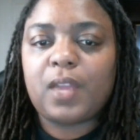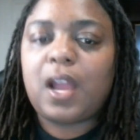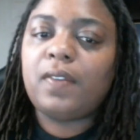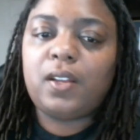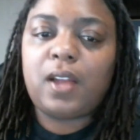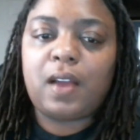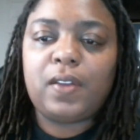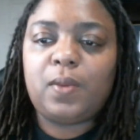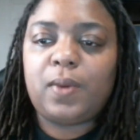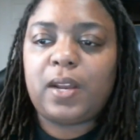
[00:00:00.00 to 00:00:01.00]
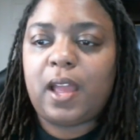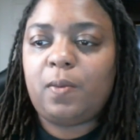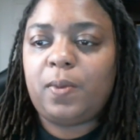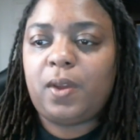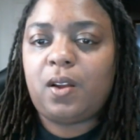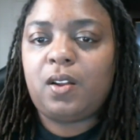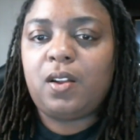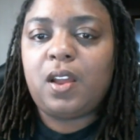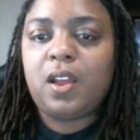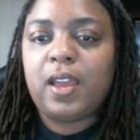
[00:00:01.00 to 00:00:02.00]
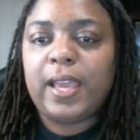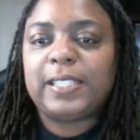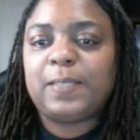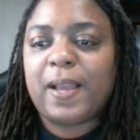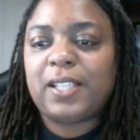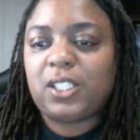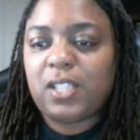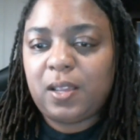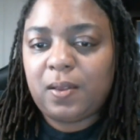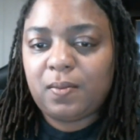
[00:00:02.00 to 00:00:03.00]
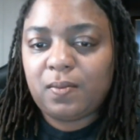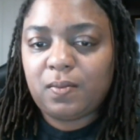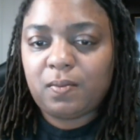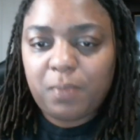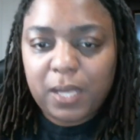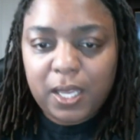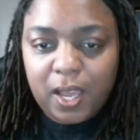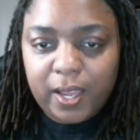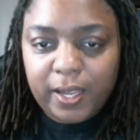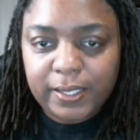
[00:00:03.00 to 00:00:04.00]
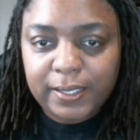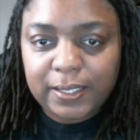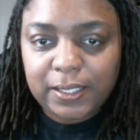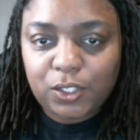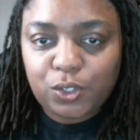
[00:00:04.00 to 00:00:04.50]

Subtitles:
really want to help y'all, especially because